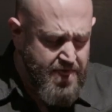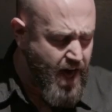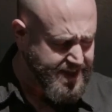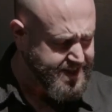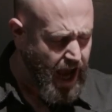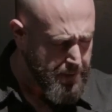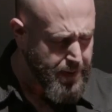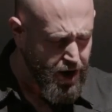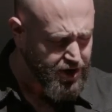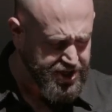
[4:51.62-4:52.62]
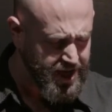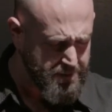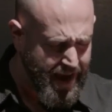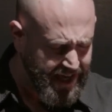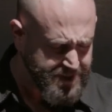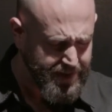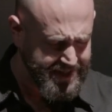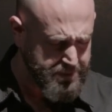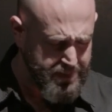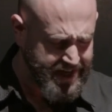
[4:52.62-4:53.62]
Thus I perish in
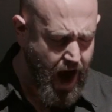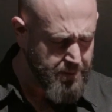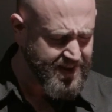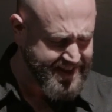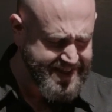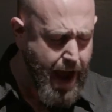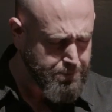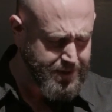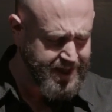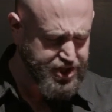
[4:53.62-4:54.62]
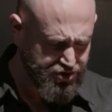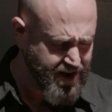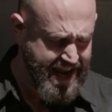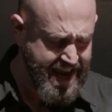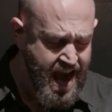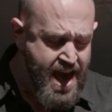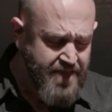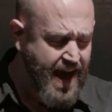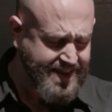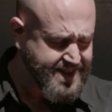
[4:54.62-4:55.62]
amazement and become the sapling tree
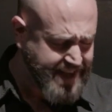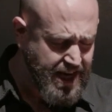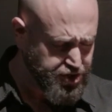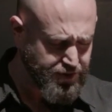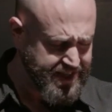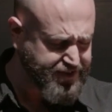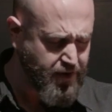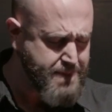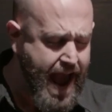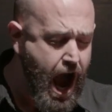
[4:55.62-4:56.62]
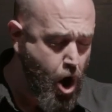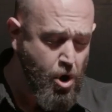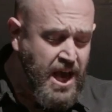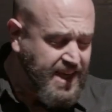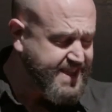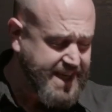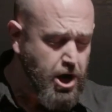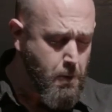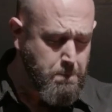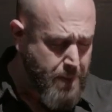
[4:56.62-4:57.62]
that centuries from now
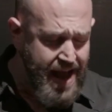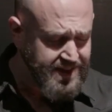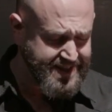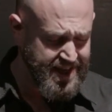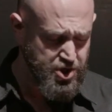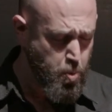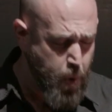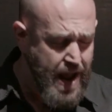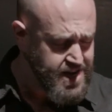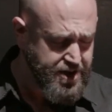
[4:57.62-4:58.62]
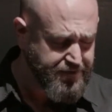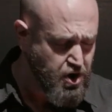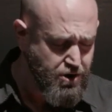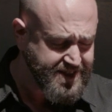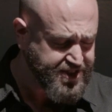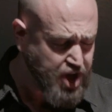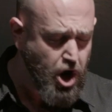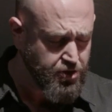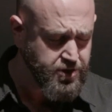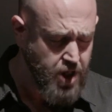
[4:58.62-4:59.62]
still bends in the wind of your
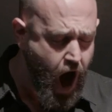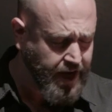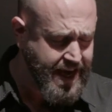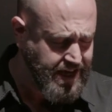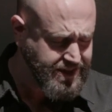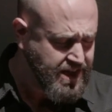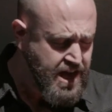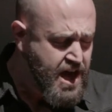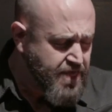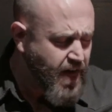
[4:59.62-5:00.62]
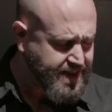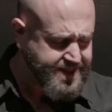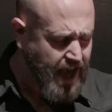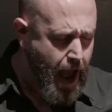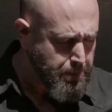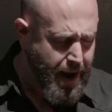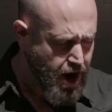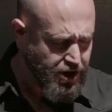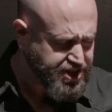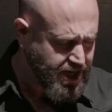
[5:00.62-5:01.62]
uncertain longing. Thus I
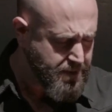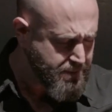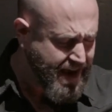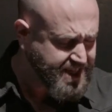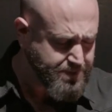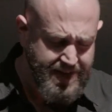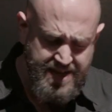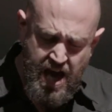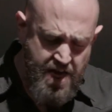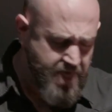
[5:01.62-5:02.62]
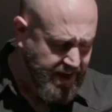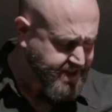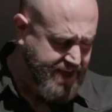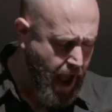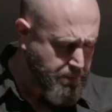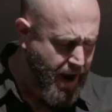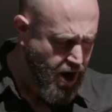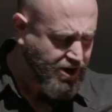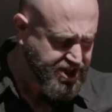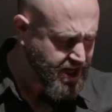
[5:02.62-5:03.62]
perish in amazement, thus I
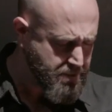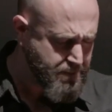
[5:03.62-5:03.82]
perish in